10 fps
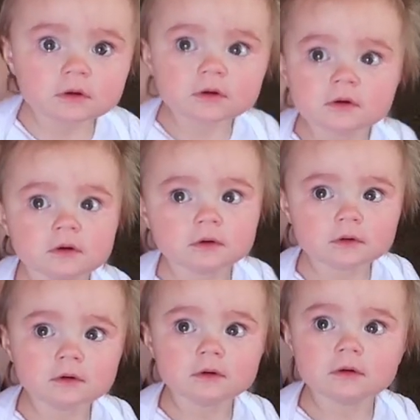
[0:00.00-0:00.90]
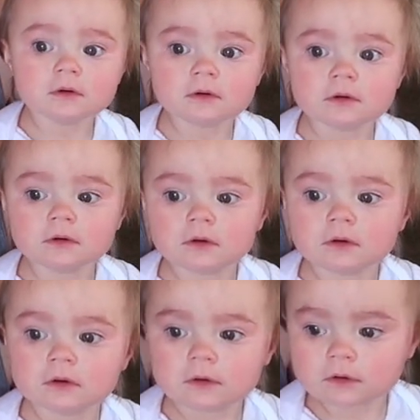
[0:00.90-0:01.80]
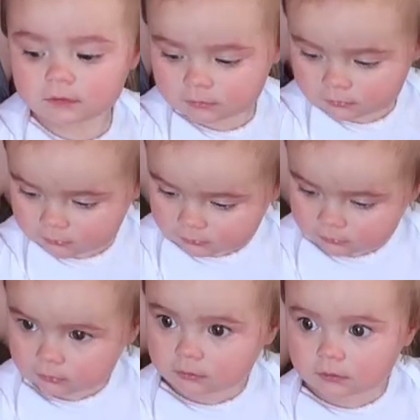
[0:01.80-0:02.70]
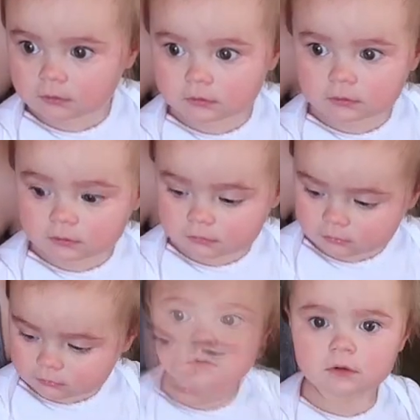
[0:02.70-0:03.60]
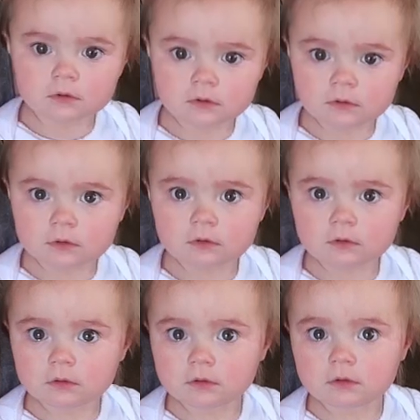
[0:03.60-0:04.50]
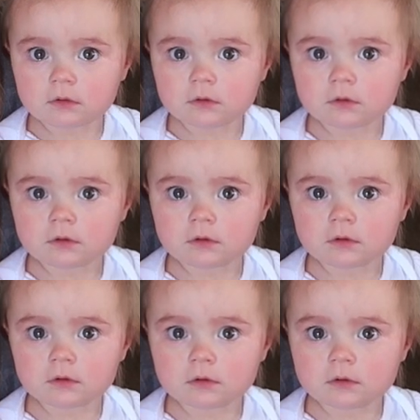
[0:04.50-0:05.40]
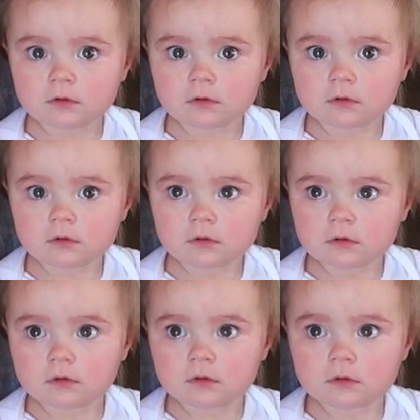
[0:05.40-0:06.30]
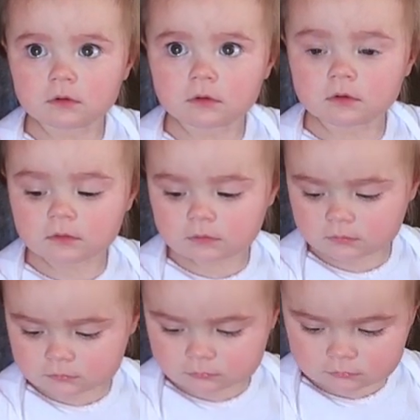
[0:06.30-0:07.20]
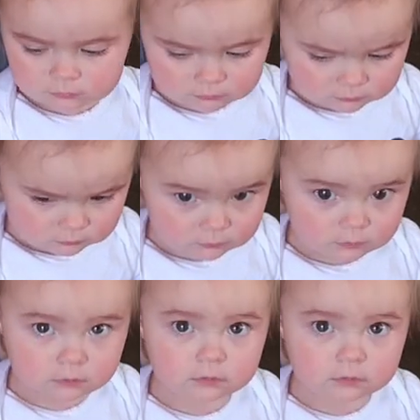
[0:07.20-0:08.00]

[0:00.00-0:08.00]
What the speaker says: [no speech]